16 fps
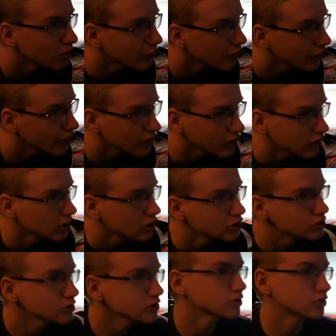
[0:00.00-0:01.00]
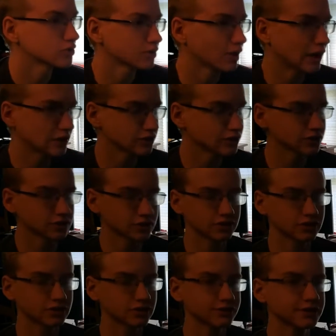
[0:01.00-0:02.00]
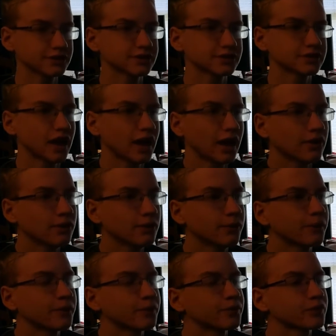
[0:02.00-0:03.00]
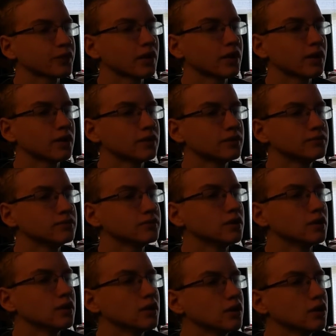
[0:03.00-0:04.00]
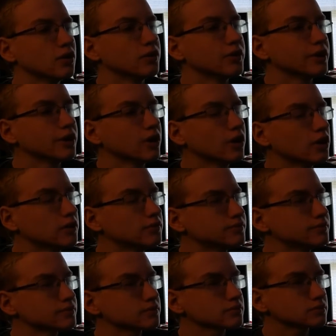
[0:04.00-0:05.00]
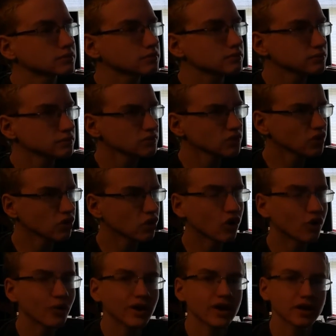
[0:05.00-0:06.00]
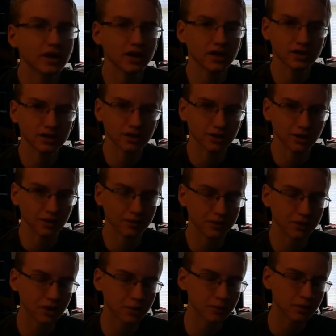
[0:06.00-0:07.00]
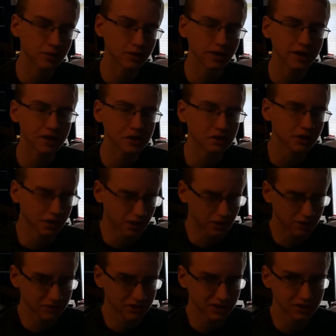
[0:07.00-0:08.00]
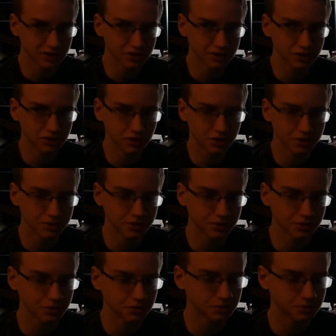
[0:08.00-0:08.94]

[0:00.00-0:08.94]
we're just scratching the surface now. We are going into manipulating the objects into